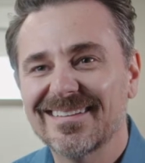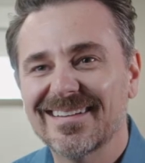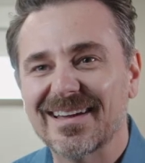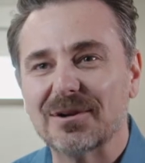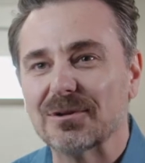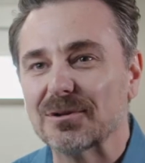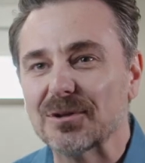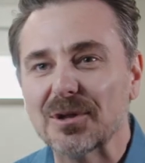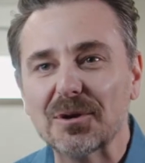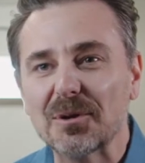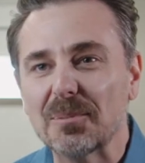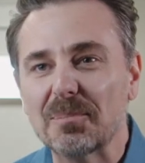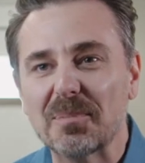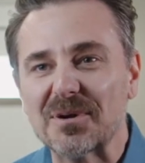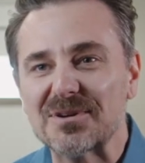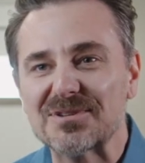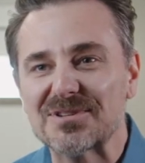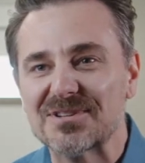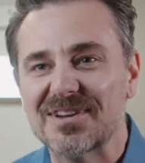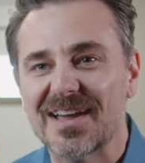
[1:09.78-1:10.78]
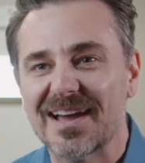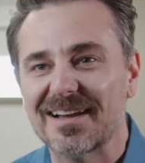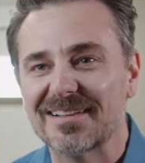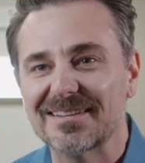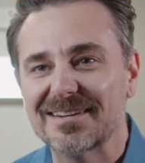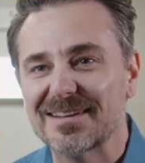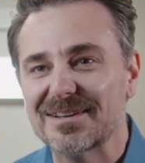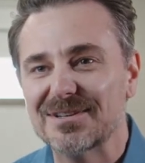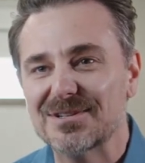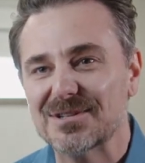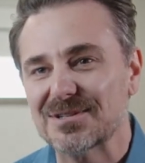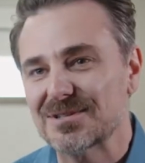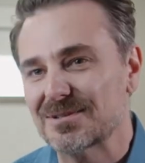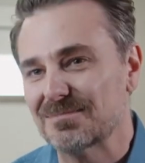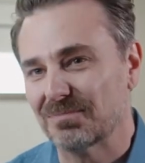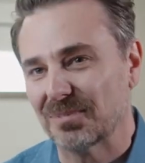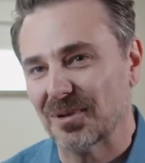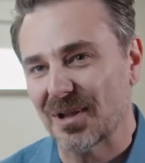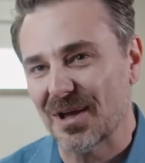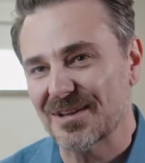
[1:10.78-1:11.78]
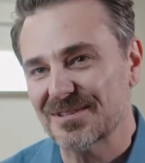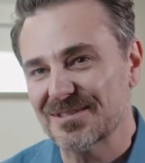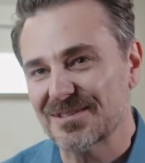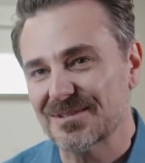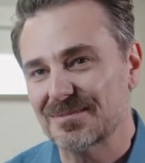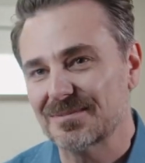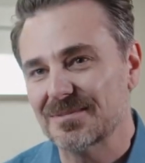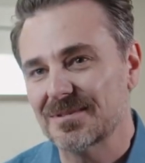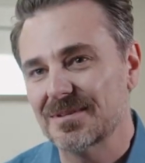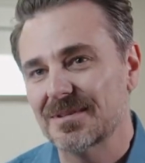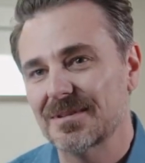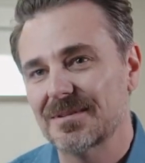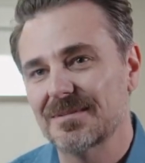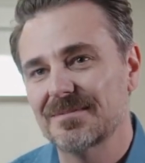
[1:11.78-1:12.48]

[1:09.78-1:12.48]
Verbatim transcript: and her little personality just blossomed,